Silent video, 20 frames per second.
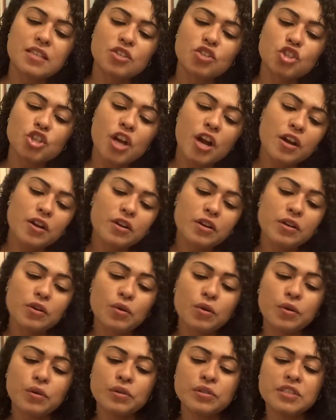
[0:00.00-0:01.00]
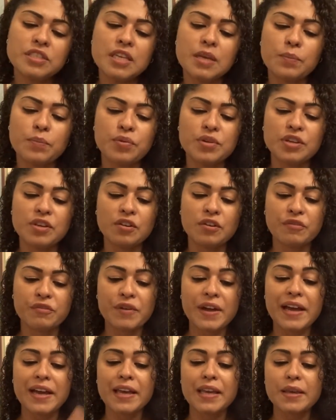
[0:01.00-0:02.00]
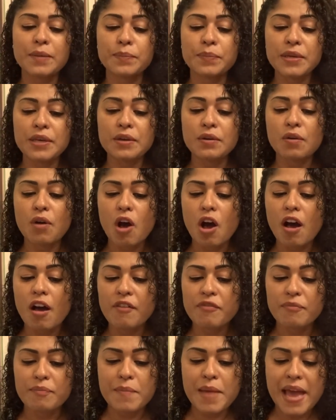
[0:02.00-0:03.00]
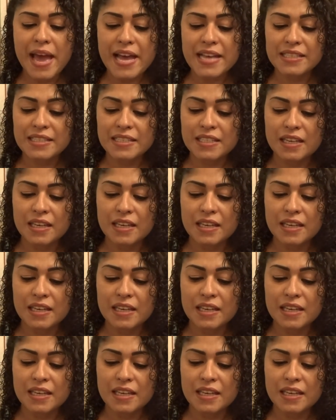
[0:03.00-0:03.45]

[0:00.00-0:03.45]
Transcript: charcoal deep purifying peel off mask.